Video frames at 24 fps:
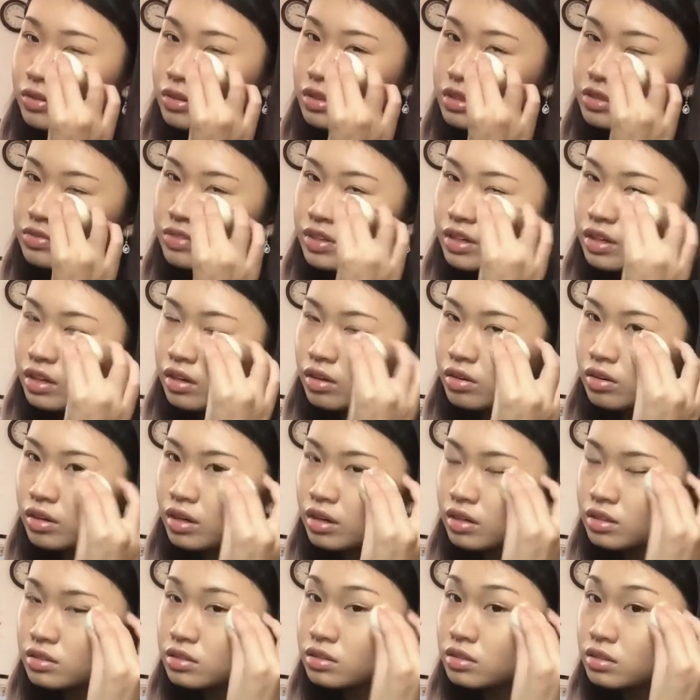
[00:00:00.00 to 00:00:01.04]
this video,
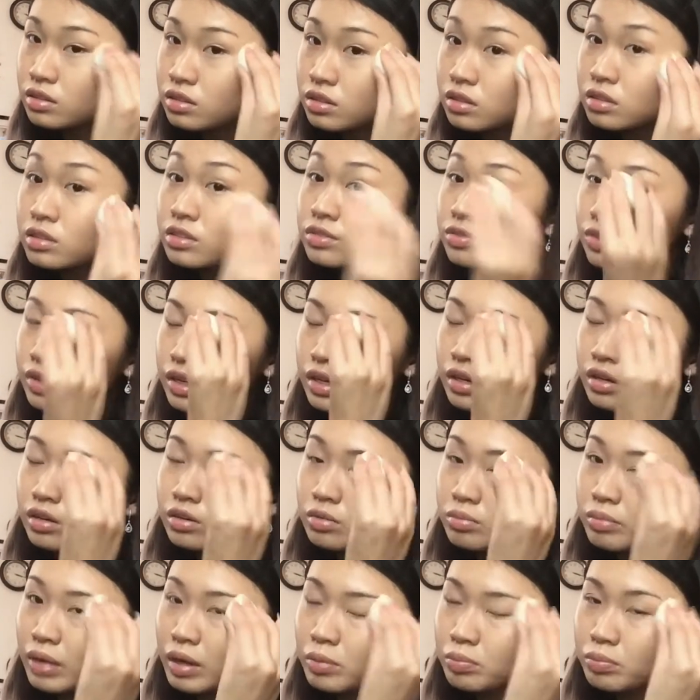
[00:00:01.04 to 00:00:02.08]
because this video
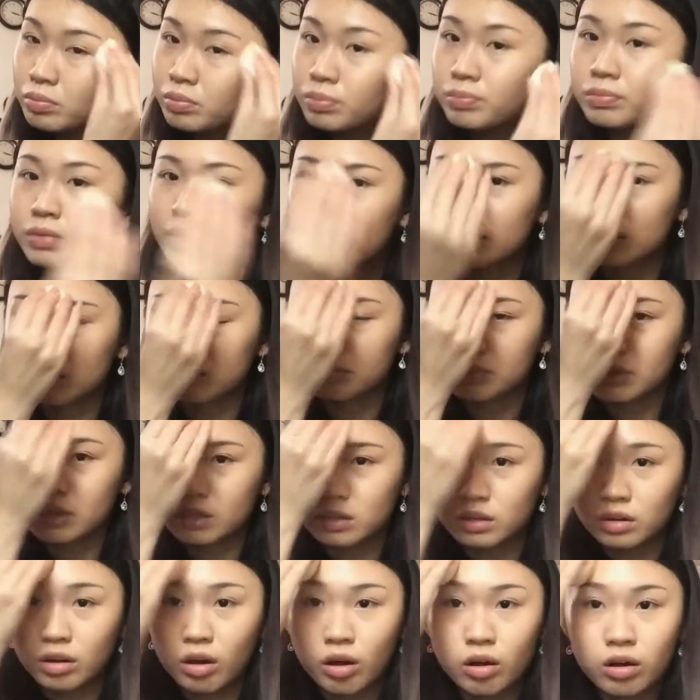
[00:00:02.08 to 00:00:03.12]
might end up
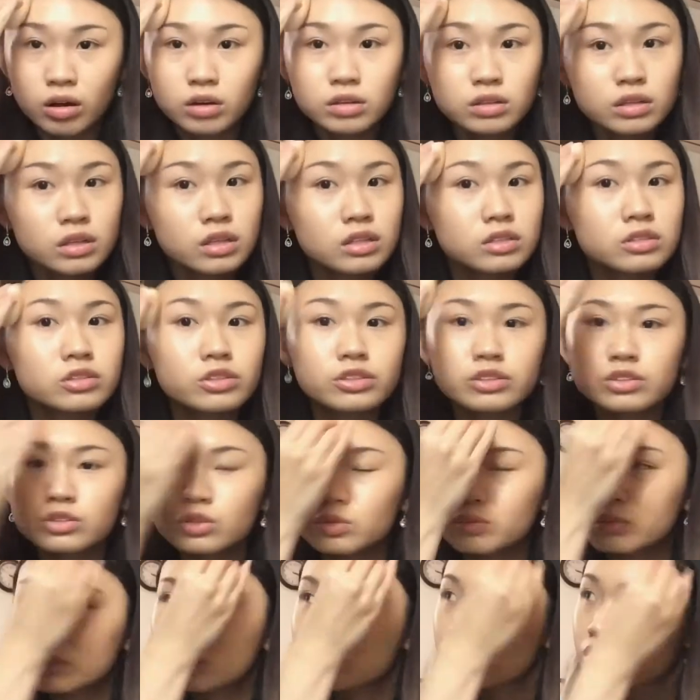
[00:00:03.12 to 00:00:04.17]
being long because there's so
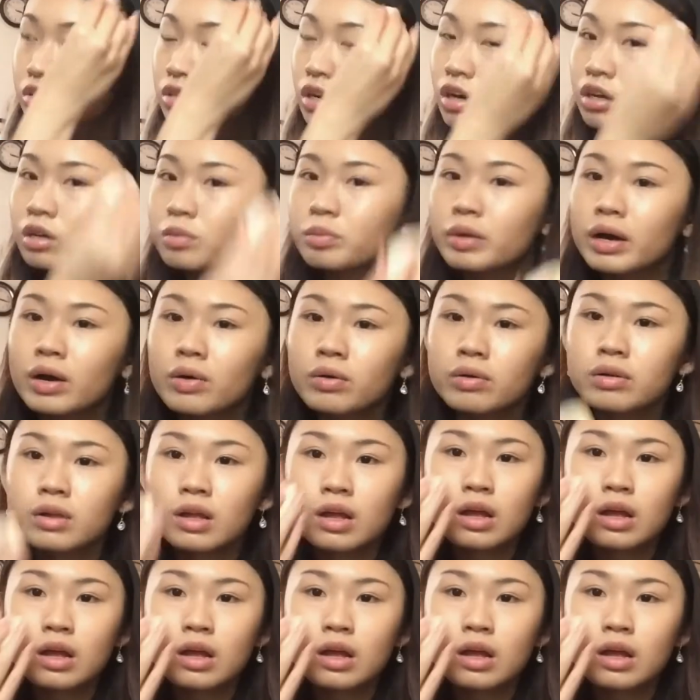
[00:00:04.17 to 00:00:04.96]
much to talk about.